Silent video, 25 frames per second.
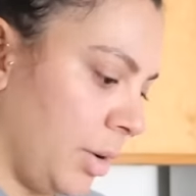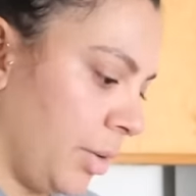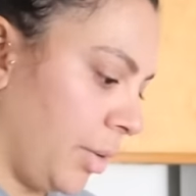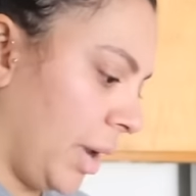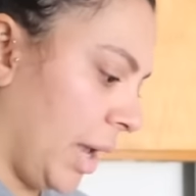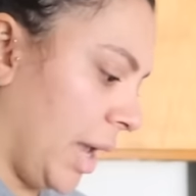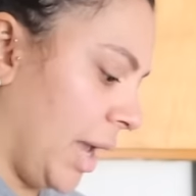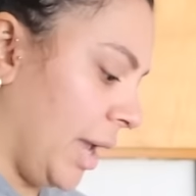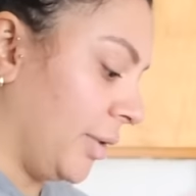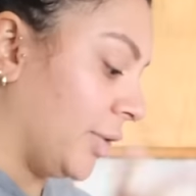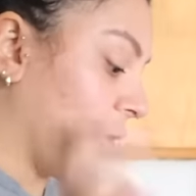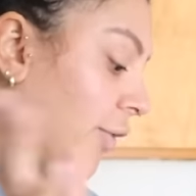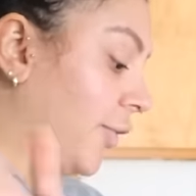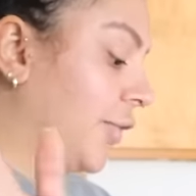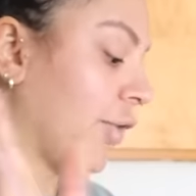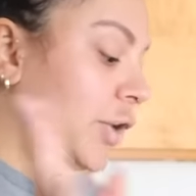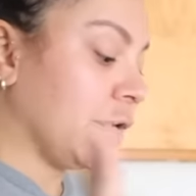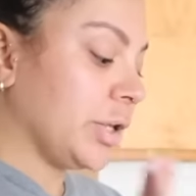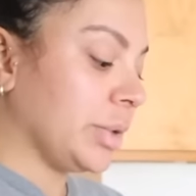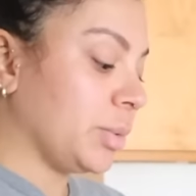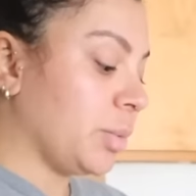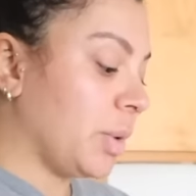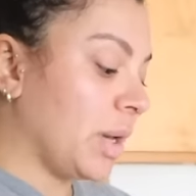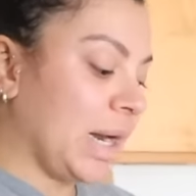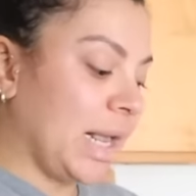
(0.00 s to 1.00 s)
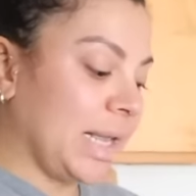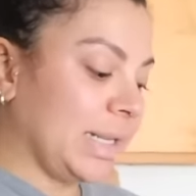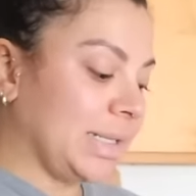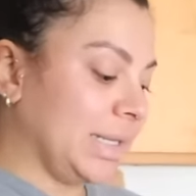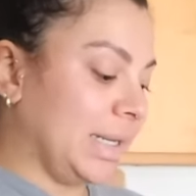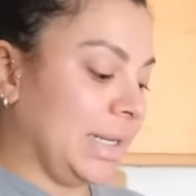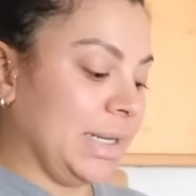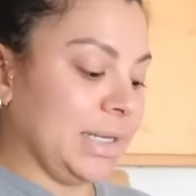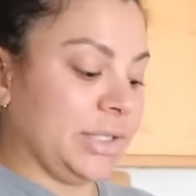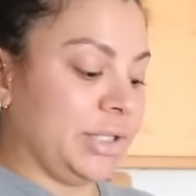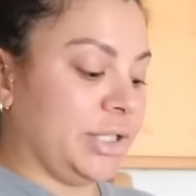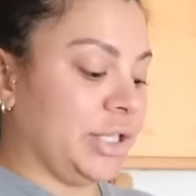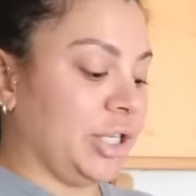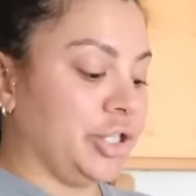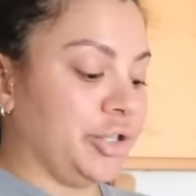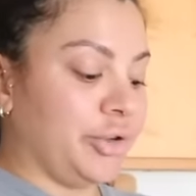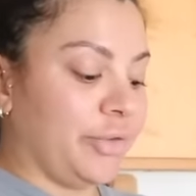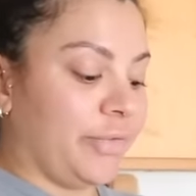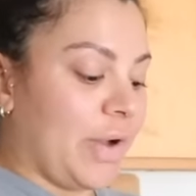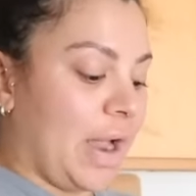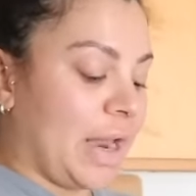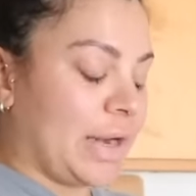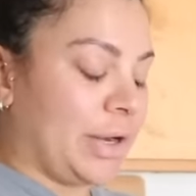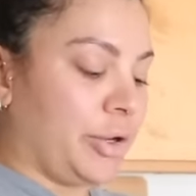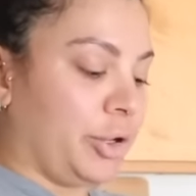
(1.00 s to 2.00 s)
Okay, the first one I see is, did you
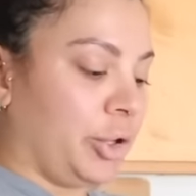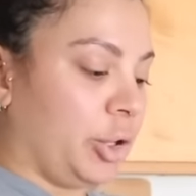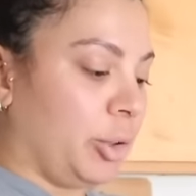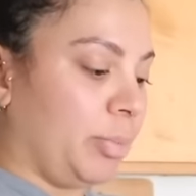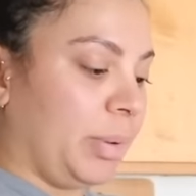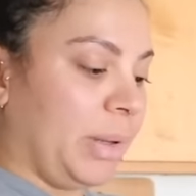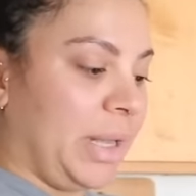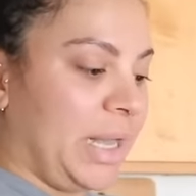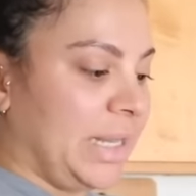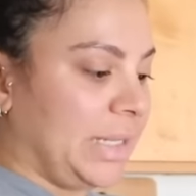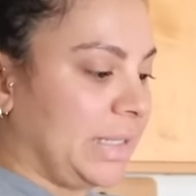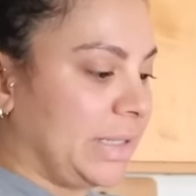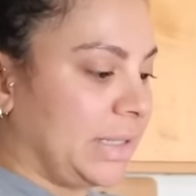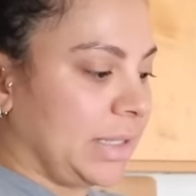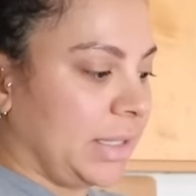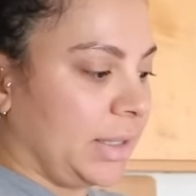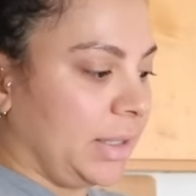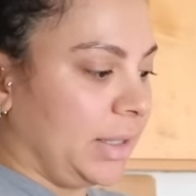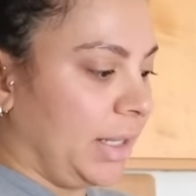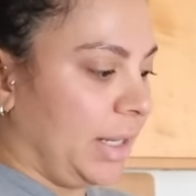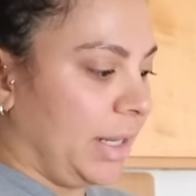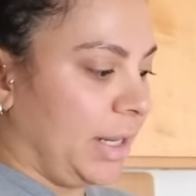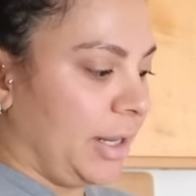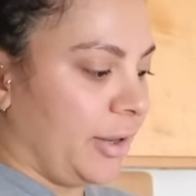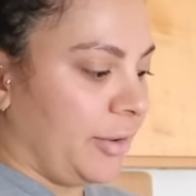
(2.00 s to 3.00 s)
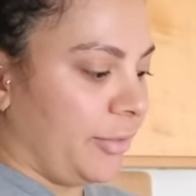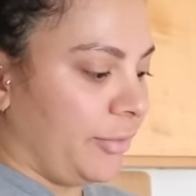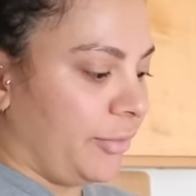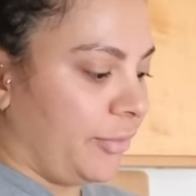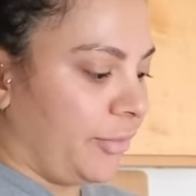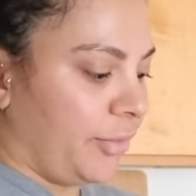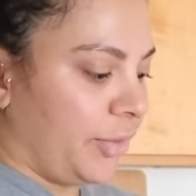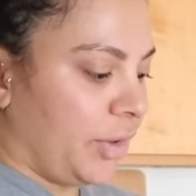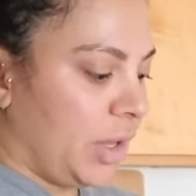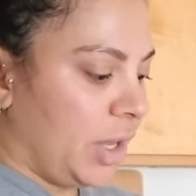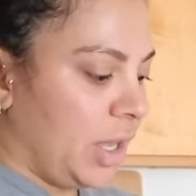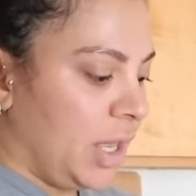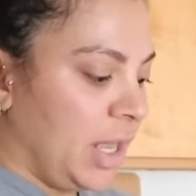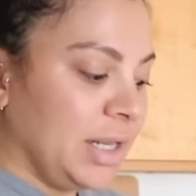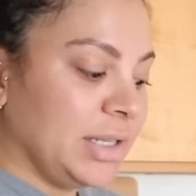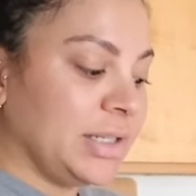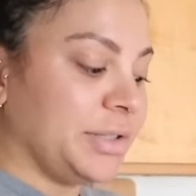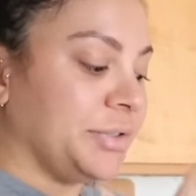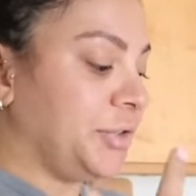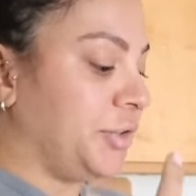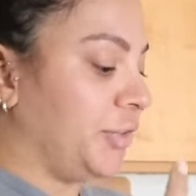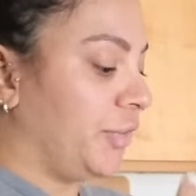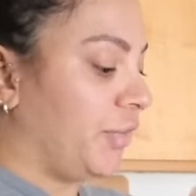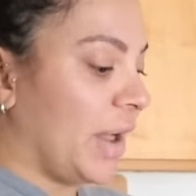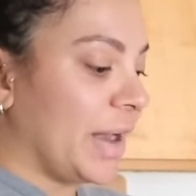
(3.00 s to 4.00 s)
find a new place to live?
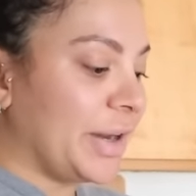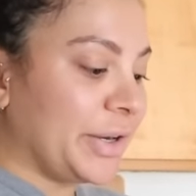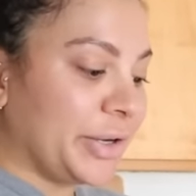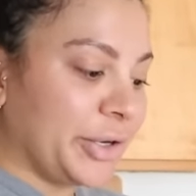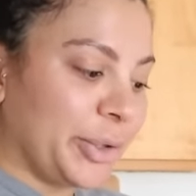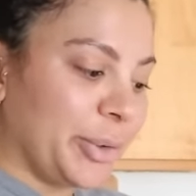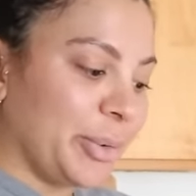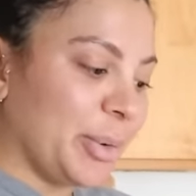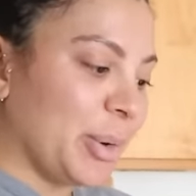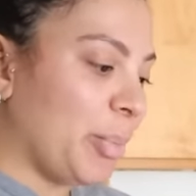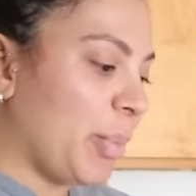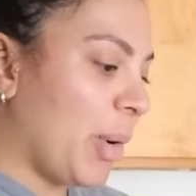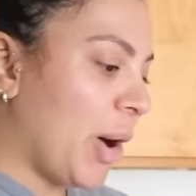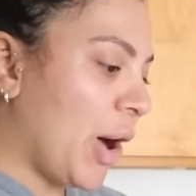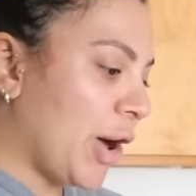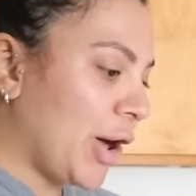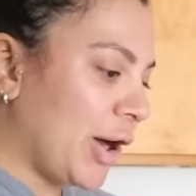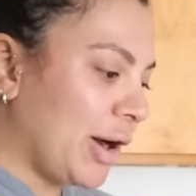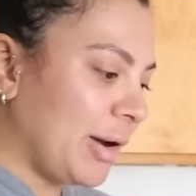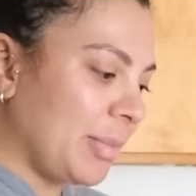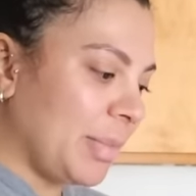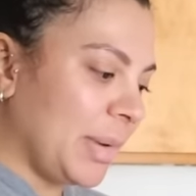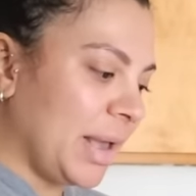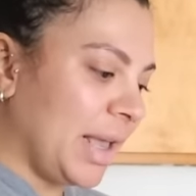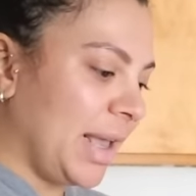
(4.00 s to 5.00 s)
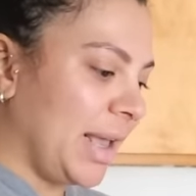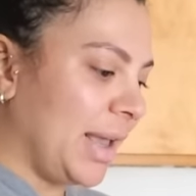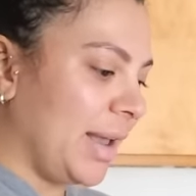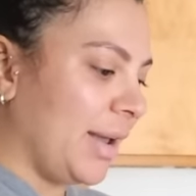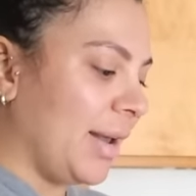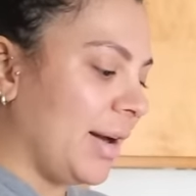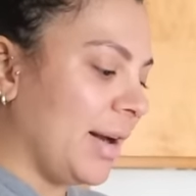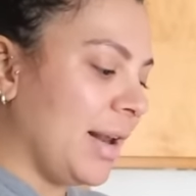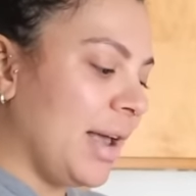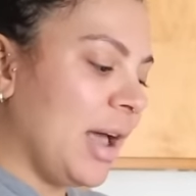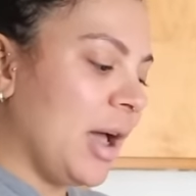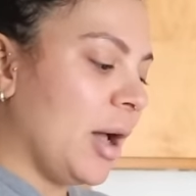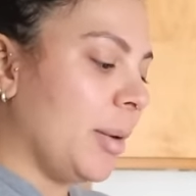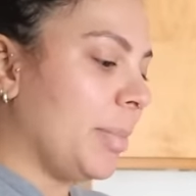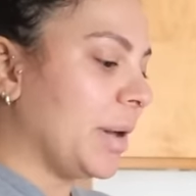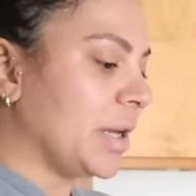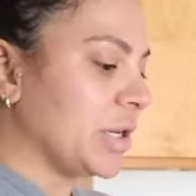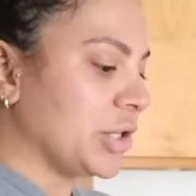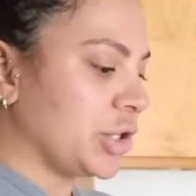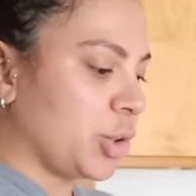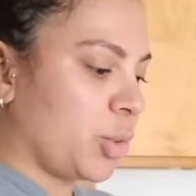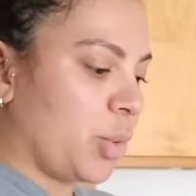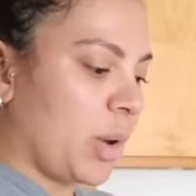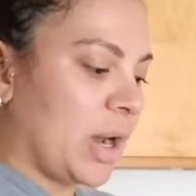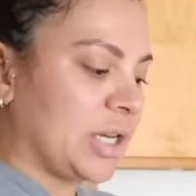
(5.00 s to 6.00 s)
Did you find a new apartment? A
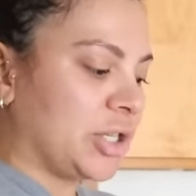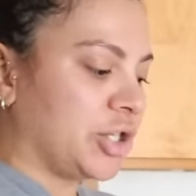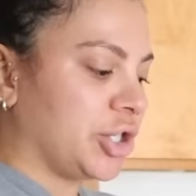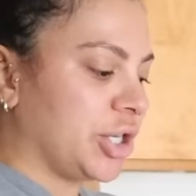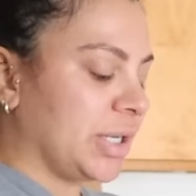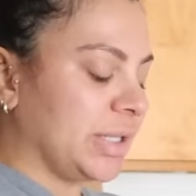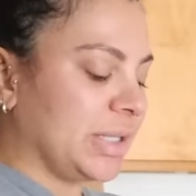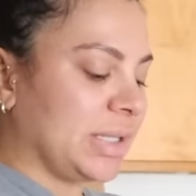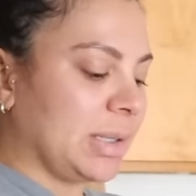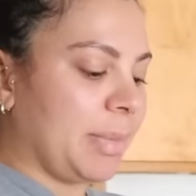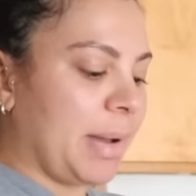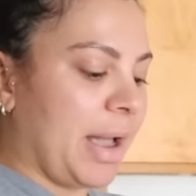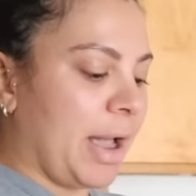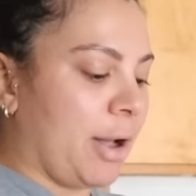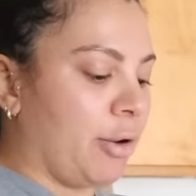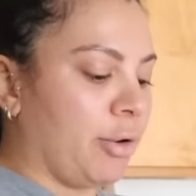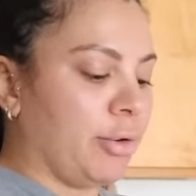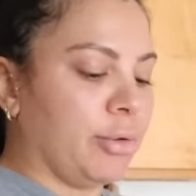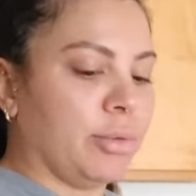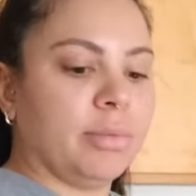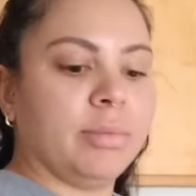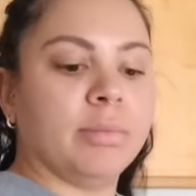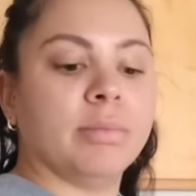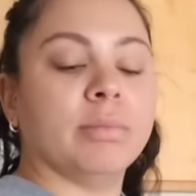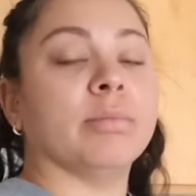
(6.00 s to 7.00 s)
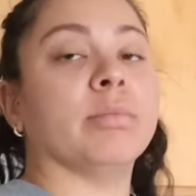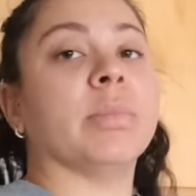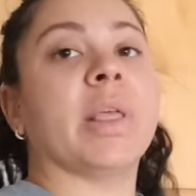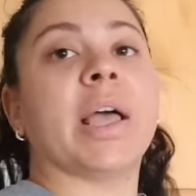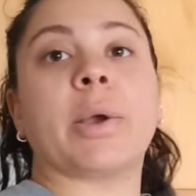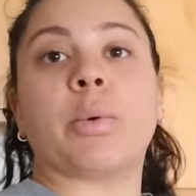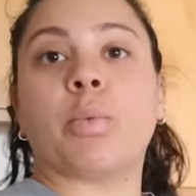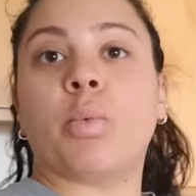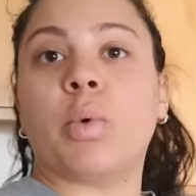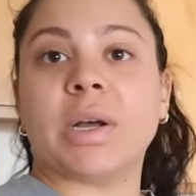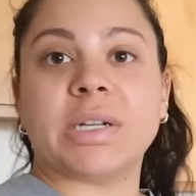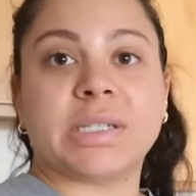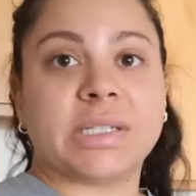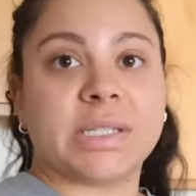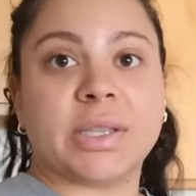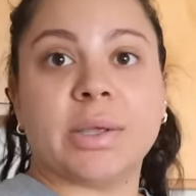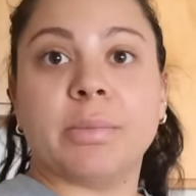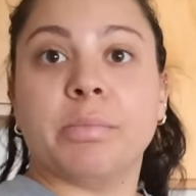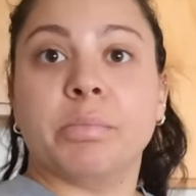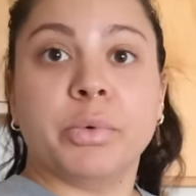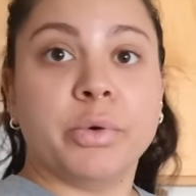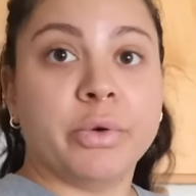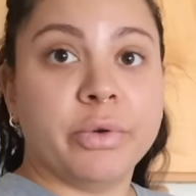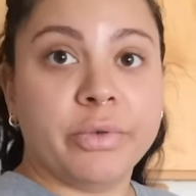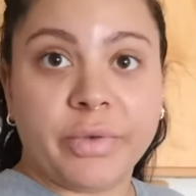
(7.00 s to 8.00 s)
bunch of questions about like what's the
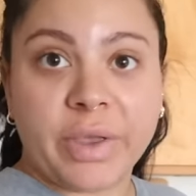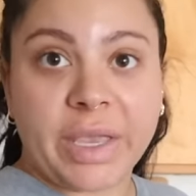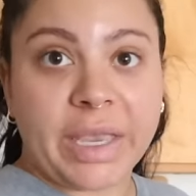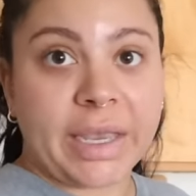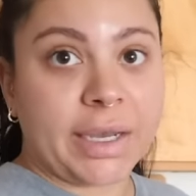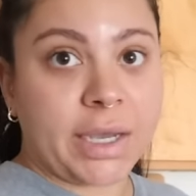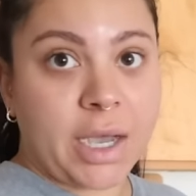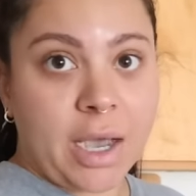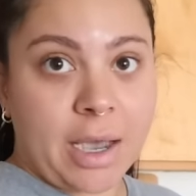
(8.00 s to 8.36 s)
moving